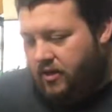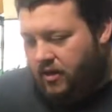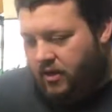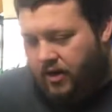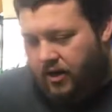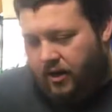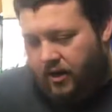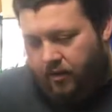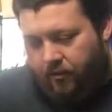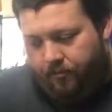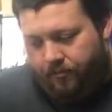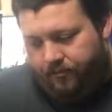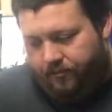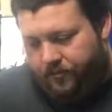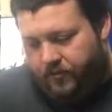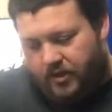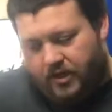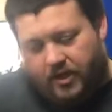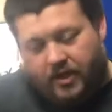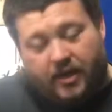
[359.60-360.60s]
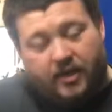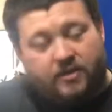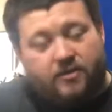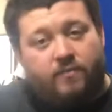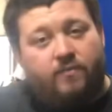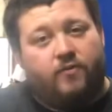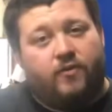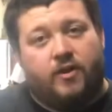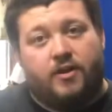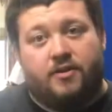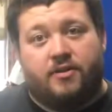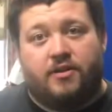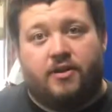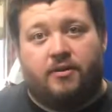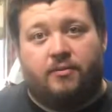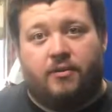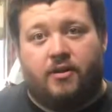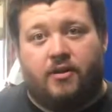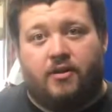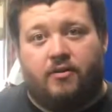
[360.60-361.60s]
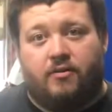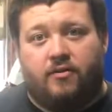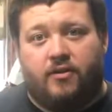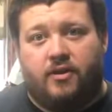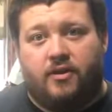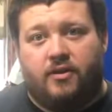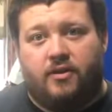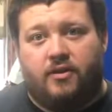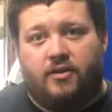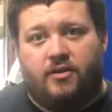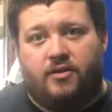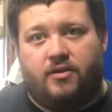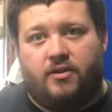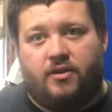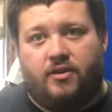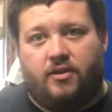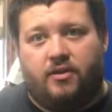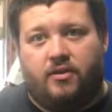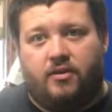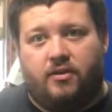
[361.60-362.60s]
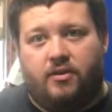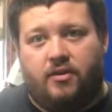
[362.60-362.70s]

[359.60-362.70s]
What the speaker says: I got some friends coming over, so